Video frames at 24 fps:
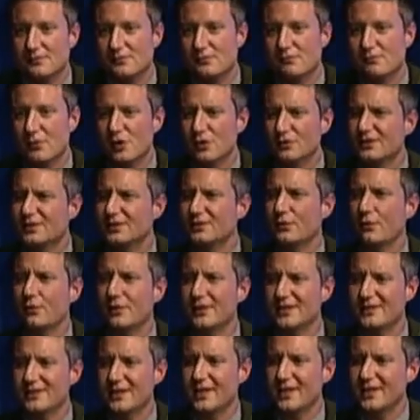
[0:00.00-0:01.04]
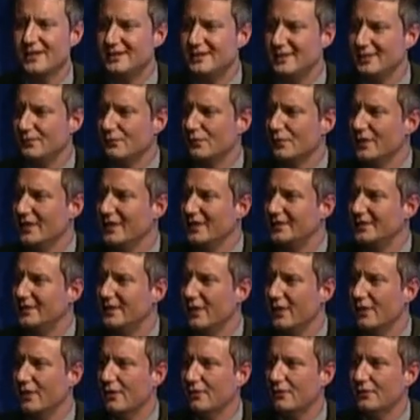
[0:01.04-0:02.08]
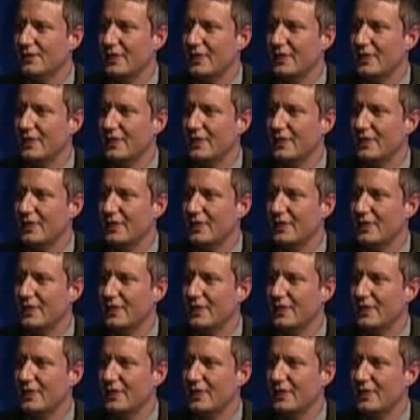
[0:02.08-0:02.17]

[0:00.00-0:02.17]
Most stories that I did read, though,